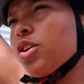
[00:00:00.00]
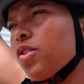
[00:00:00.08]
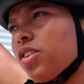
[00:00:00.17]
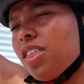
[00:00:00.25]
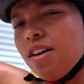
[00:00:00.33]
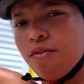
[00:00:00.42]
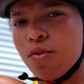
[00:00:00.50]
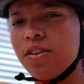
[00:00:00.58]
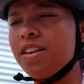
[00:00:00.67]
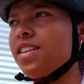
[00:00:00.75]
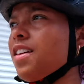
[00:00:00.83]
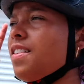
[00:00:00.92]
to go to that fort,
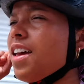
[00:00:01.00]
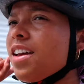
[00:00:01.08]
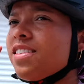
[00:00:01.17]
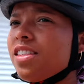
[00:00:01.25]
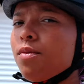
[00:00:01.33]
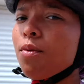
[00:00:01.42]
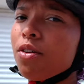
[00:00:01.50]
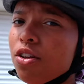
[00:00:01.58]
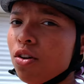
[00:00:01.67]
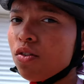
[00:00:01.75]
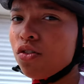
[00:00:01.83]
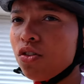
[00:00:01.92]
as I said. Then we want to
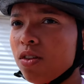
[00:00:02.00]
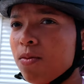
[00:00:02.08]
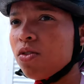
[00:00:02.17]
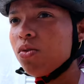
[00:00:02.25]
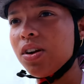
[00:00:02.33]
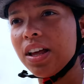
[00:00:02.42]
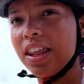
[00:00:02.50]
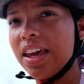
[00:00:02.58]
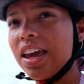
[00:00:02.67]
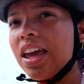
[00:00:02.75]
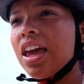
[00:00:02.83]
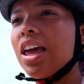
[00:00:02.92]
go do some
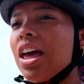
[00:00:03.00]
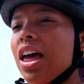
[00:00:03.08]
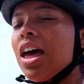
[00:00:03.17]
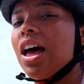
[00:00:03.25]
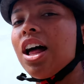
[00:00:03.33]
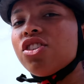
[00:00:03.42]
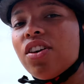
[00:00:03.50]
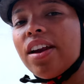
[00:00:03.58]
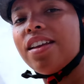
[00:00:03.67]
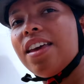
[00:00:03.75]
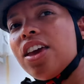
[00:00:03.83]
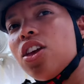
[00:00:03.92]
snorkeling. I'll try to take